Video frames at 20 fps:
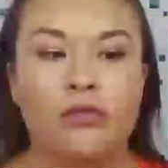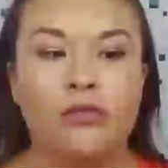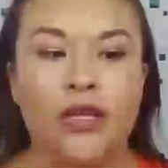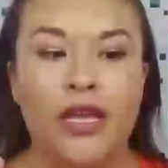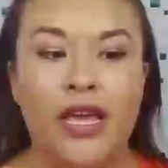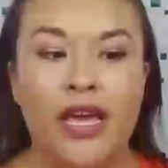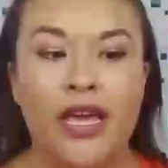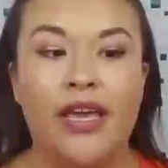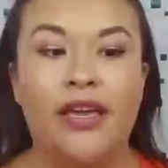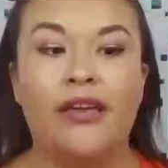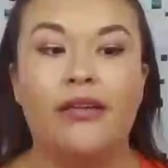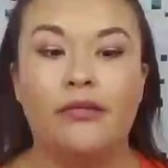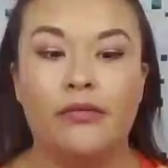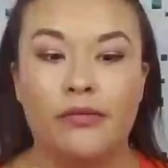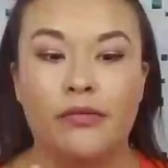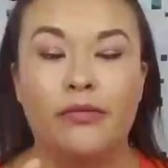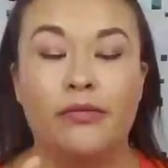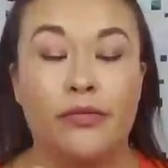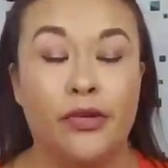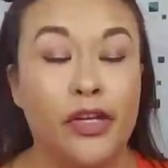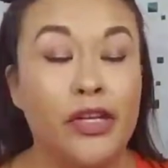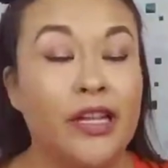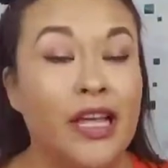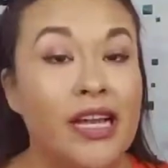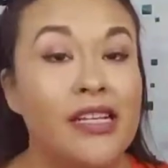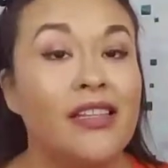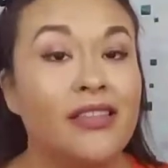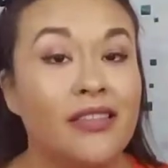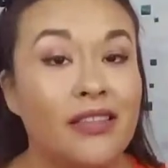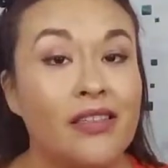hey,
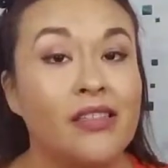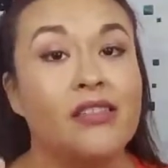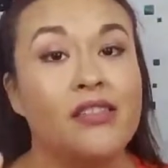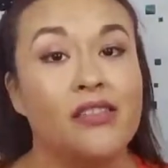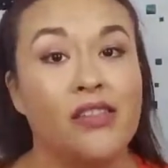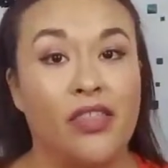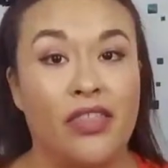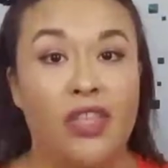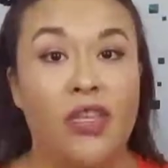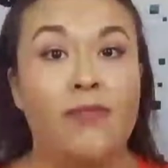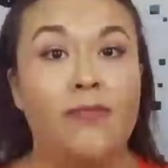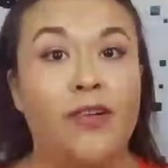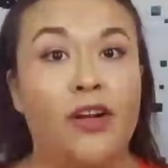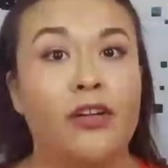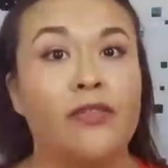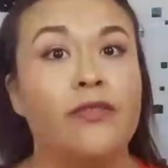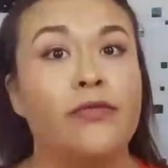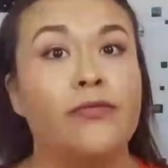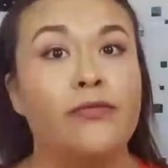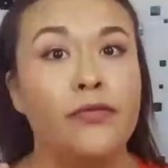realize that this is the theme park